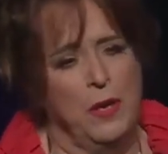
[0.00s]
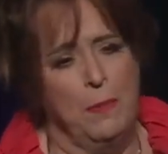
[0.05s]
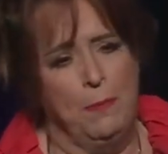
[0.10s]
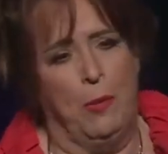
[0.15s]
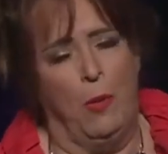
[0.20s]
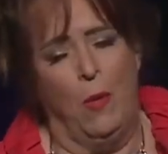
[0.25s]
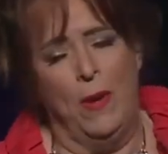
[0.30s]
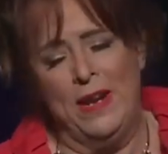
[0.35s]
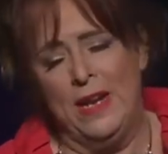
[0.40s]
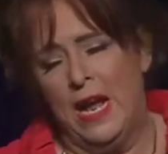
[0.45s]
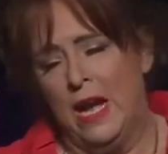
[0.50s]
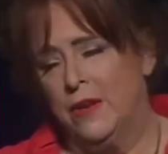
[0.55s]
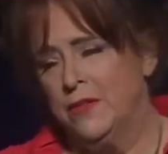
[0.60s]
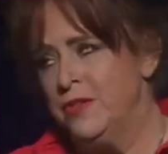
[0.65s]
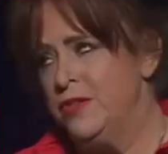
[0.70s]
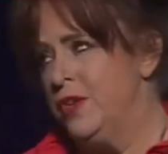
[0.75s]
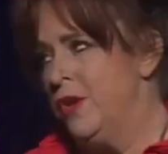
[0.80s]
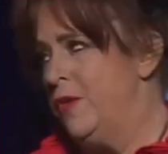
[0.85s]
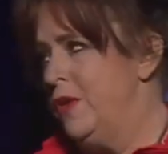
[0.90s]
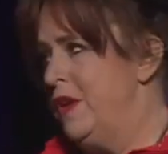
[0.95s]
I want to point
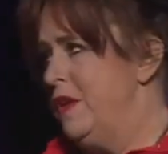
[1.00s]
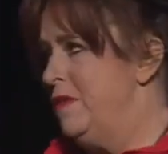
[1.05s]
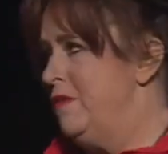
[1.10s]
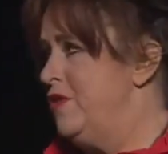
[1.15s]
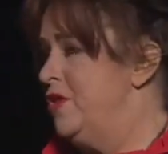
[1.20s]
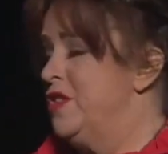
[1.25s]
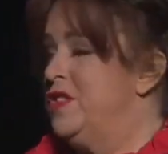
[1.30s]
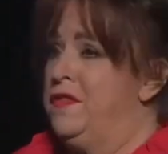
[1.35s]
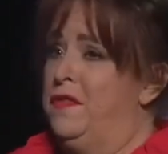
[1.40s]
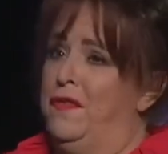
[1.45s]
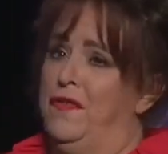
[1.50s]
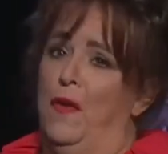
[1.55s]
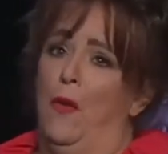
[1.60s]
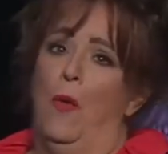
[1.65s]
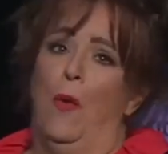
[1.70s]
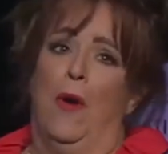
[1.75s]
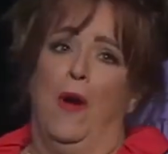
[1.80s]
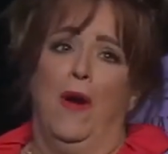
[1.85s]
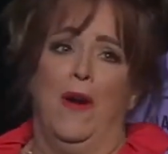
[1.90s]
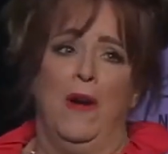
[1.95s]
out, Jody, just
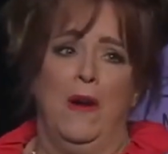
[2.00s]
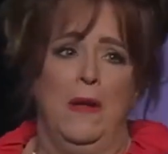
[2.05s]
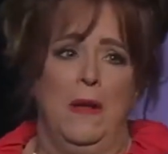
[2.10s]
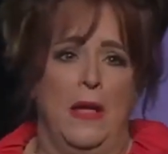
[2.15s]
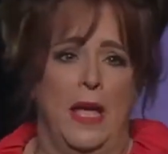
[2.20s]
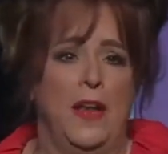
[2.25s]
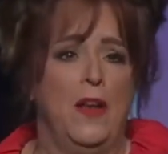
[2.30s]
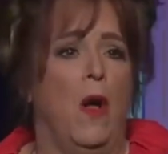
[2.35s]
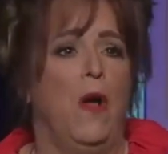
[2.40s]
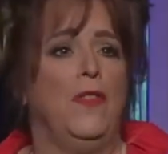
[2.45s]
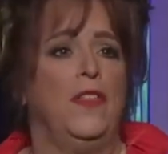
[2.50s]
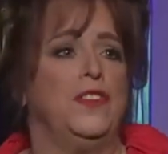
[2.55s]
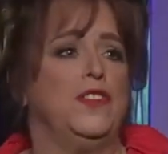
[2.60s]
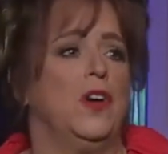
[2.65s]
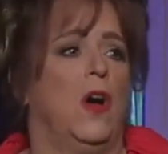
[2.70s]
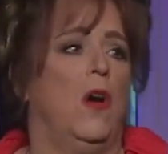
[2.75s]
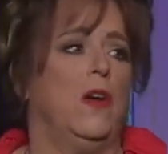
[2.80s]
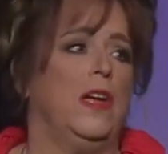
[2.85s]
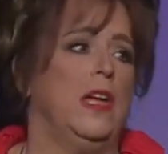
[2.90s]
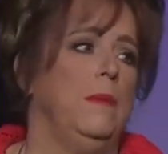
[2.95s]
four, and all
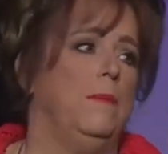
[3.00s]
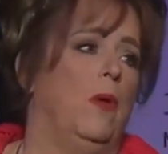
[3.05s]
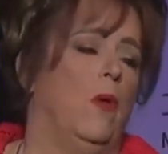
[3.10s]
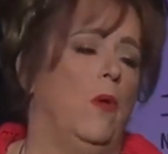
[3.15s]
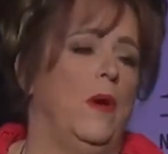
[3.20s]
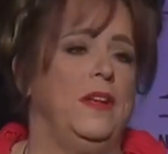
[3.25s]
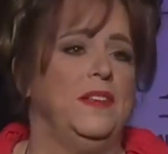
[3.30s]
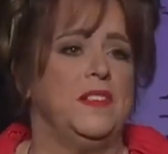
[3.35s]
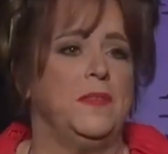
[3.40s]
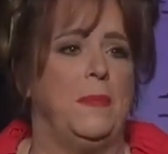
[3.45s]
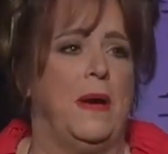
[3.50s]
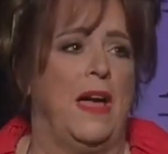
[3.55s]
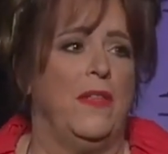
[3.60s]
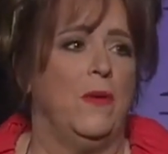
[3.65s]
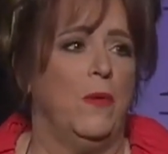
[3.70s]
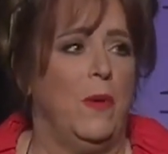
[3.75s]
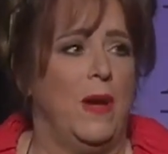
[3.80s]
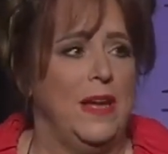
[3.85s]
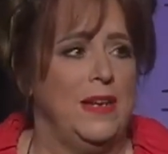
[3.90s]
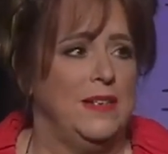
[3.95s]
the talking points,
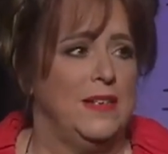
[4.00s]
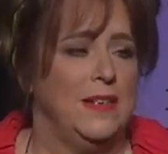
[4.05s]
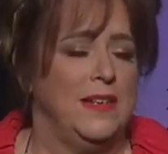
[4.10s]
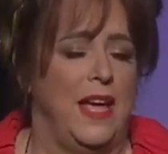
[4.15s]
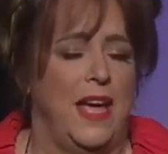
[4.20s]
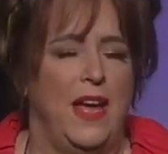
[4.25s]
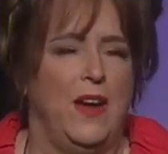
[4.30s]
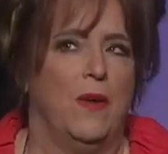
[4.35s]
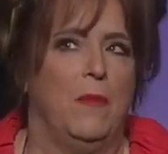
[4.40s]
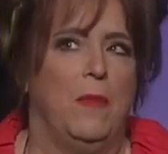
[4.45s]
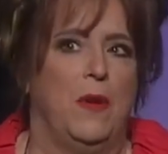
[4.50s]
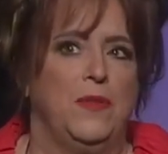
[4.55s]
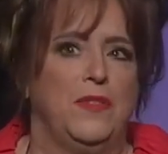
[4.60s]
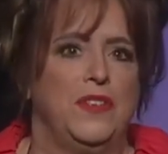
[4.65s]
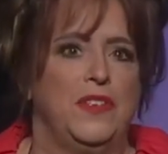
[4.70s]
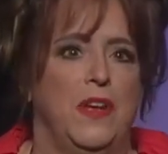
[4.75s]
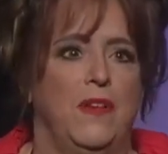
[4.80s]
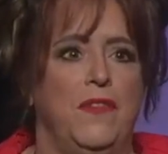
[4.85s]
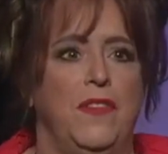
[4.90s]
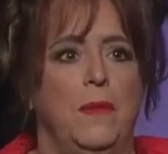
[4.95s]
by the way, today, or
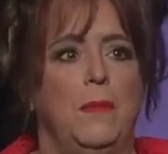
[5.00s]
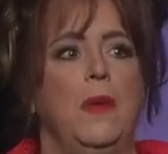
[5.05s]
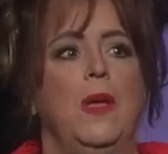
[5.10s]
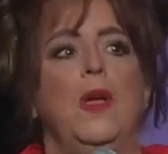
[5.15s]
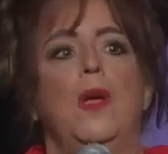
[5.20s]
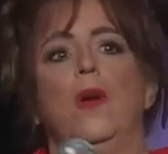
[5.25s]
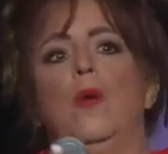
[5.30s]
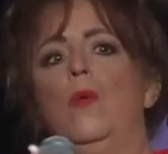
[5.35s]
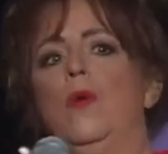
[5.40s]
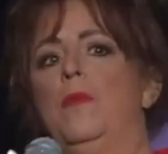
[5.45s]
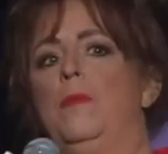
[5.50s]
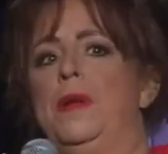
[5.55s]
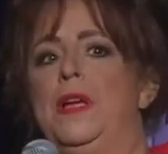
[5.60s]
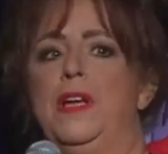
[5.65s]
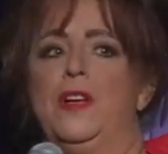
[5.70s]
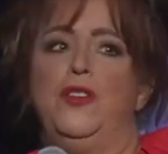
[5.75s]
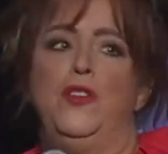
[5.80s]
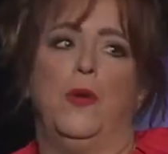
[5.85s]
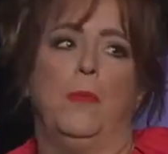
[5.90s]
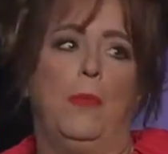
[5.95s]
most of them, will
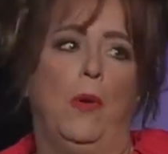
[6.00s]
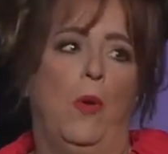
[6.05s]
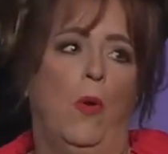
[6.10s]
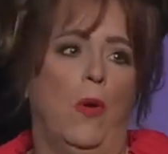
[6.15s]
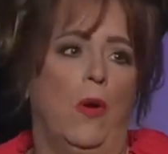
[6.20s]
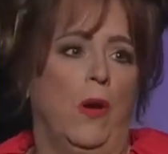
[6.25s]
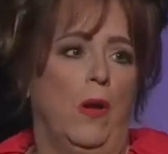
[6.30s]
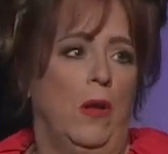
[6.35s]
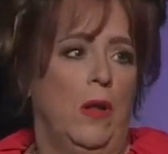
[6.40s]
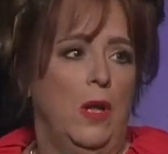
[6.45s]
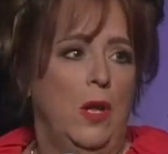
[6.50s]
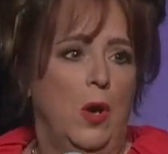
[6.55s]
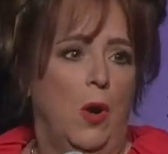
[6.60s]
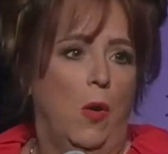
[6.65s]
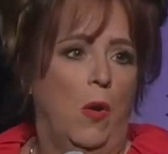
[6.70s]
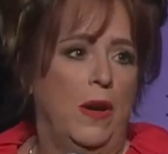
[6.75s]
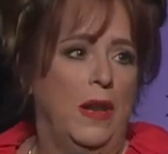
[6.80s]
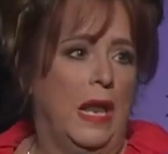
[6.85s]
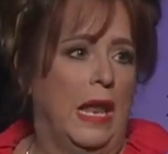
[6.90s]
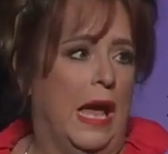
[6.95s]
be in your portal
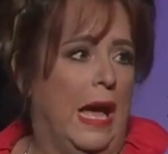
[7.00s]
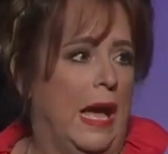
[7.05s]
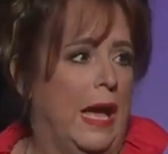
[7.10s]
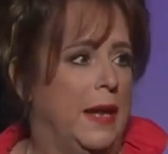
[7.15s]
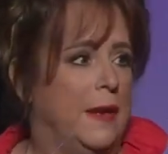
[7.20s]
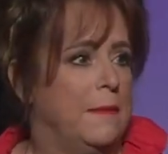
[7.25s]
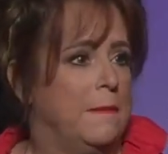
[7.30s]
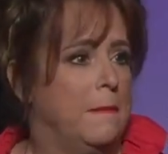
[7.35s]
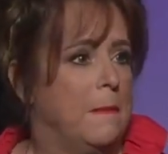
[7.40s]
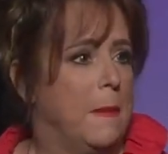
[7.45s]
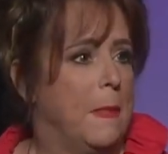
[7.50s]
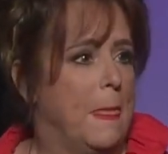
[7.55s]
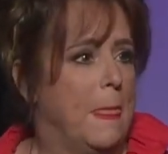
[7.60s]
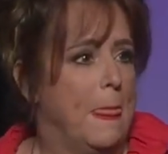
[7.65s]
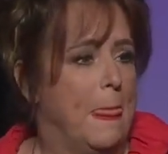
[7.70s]
online.